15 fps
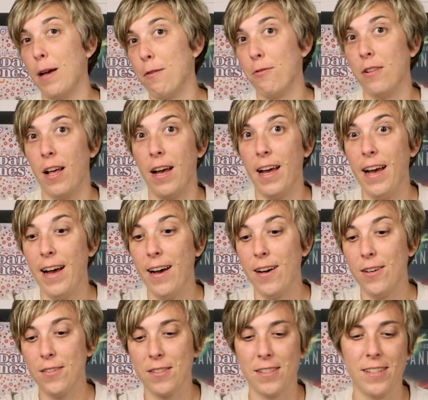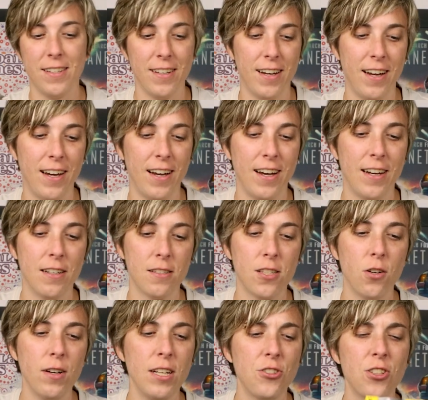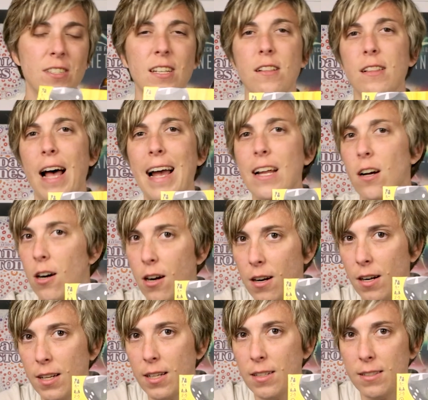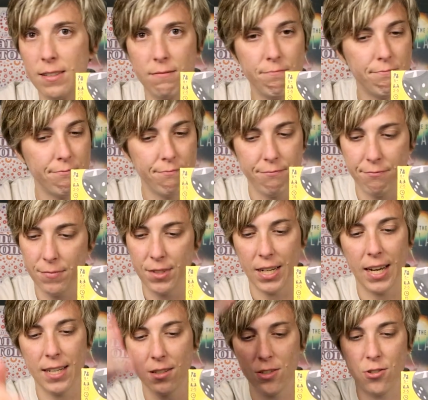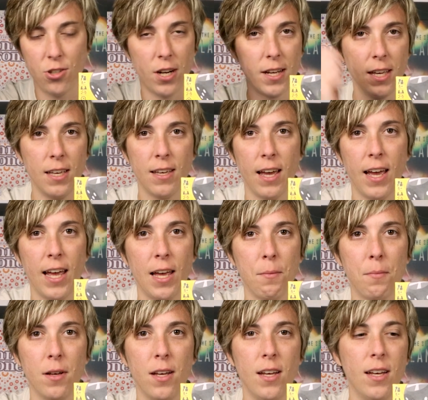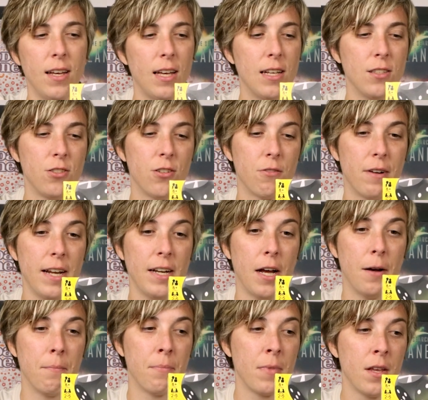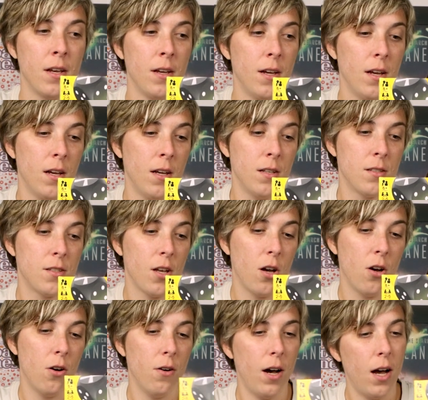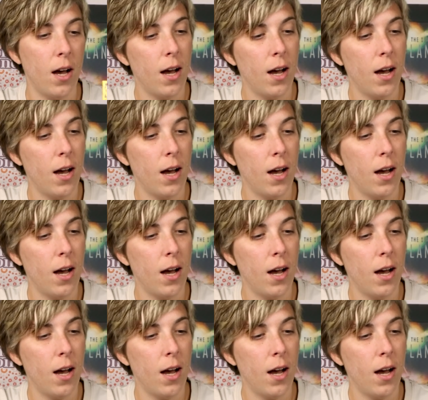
might fly out. So it's just a lighthearted dice chucking game into arena. So